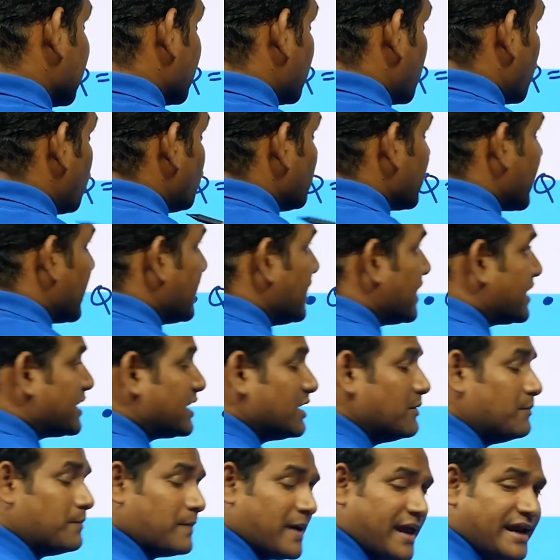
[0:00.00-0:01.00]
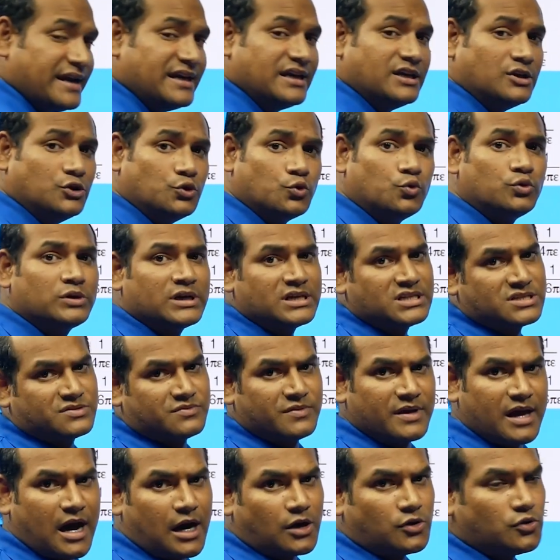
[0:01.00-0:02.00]
the ground conducting plane in newtons
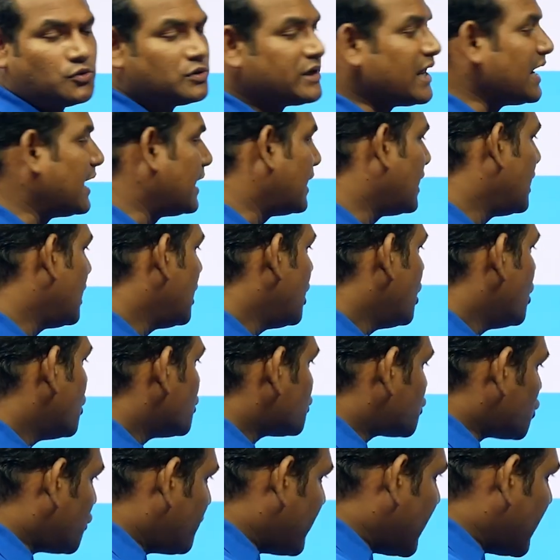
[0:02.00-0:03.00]
we have to tell. So